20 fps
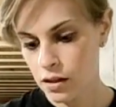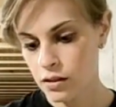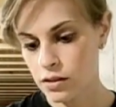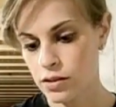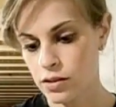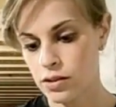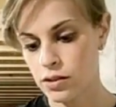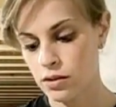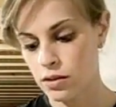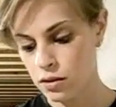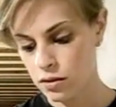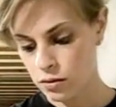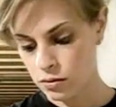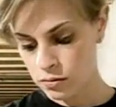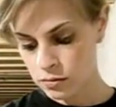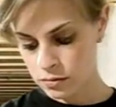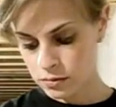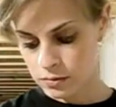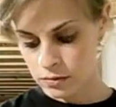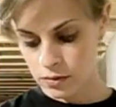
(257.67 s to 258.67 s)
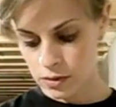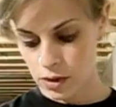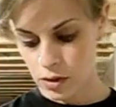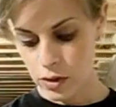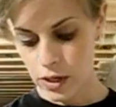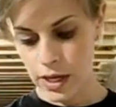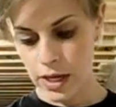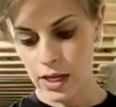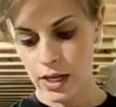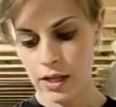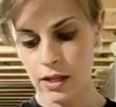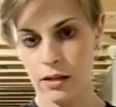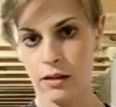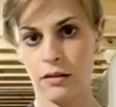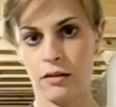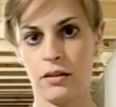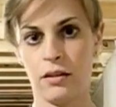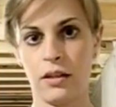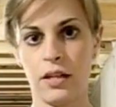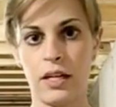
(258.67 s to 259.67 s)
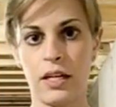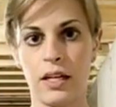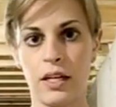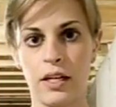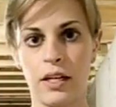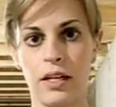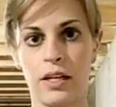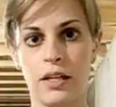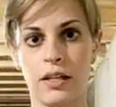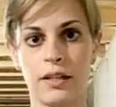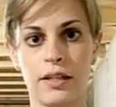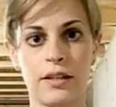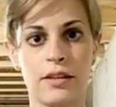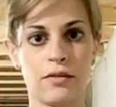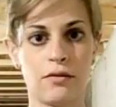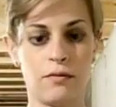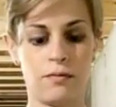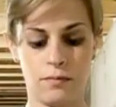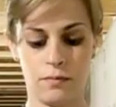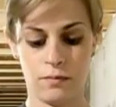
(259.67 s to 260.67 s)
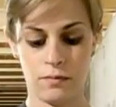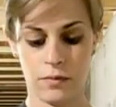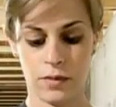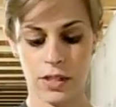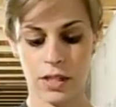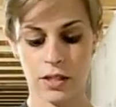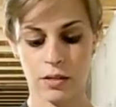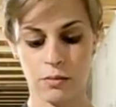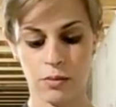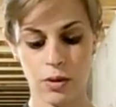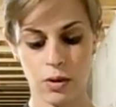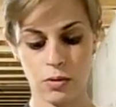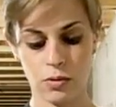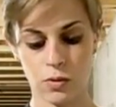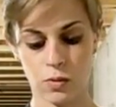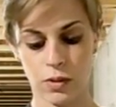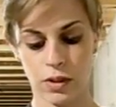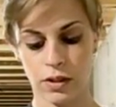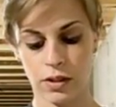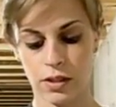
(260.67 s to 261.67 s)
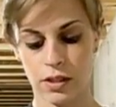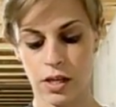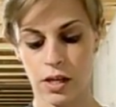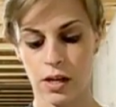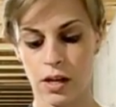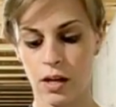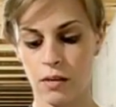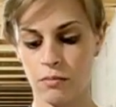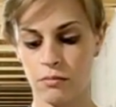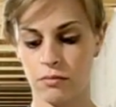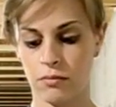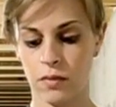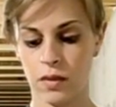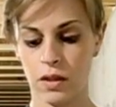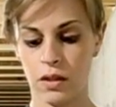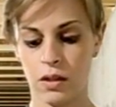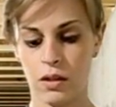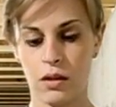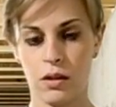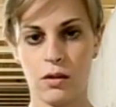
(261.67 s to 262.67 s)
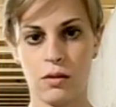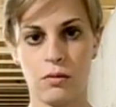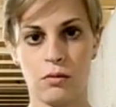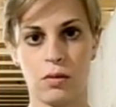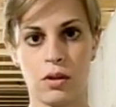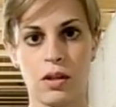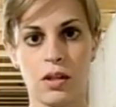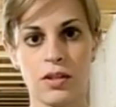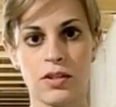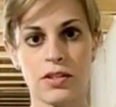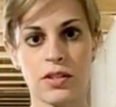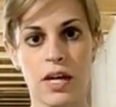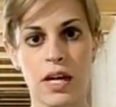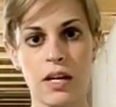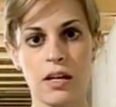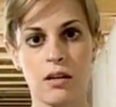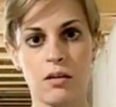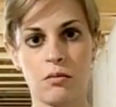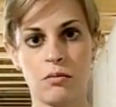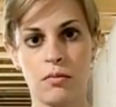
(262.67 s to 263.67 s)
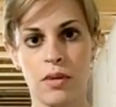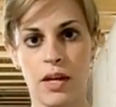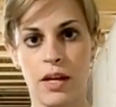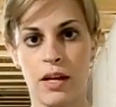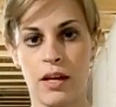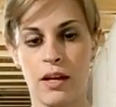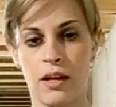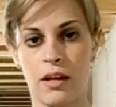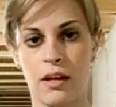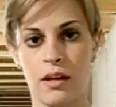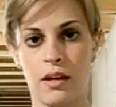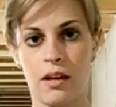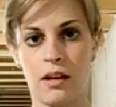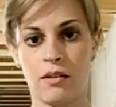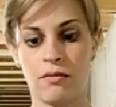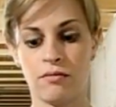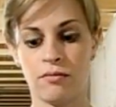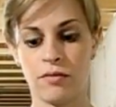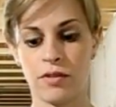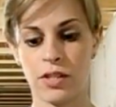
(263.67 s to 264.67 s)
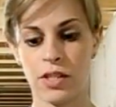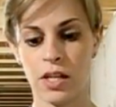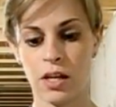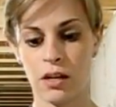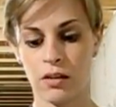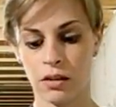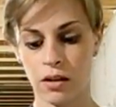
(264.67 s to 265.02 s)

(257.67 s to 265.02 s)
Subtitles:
So let's go ahead and get the Decomposed wheels set up. We'll skate them and see how